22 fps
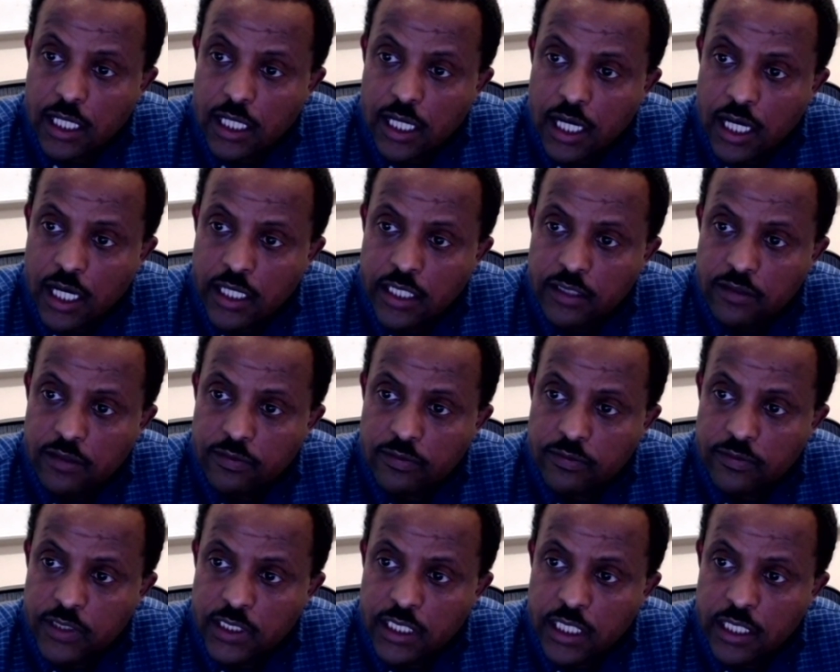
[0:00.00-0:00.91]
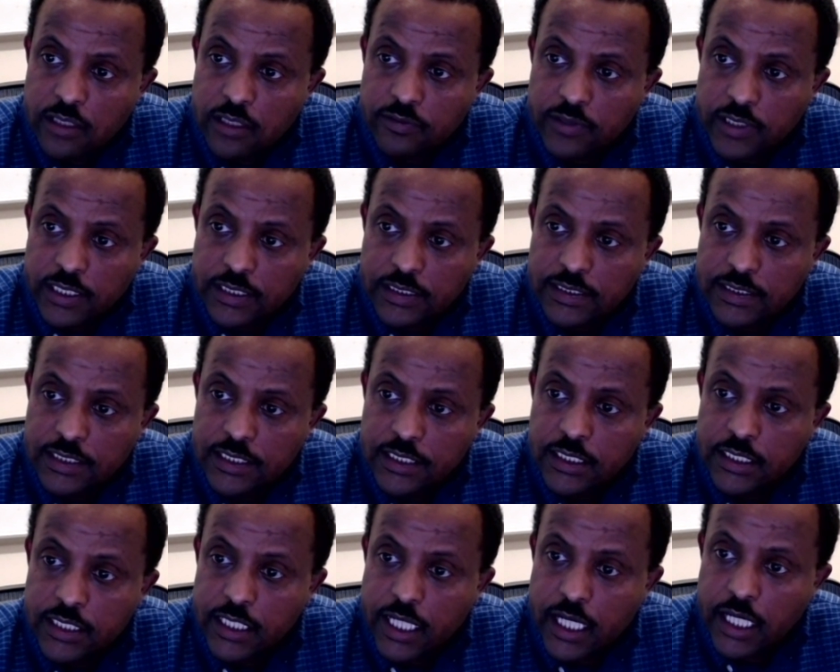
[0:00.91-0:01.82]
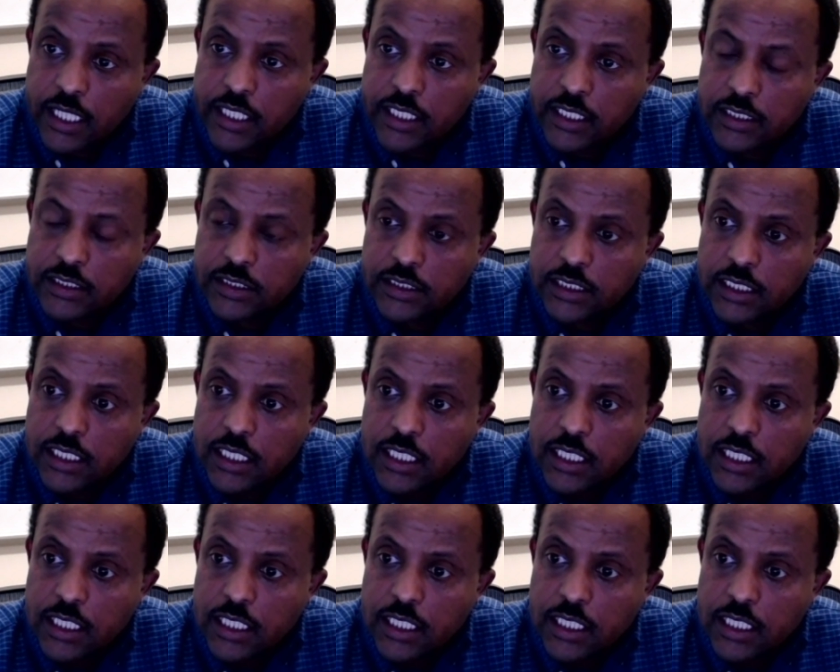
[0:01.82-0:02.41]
I F B F, and C T I S,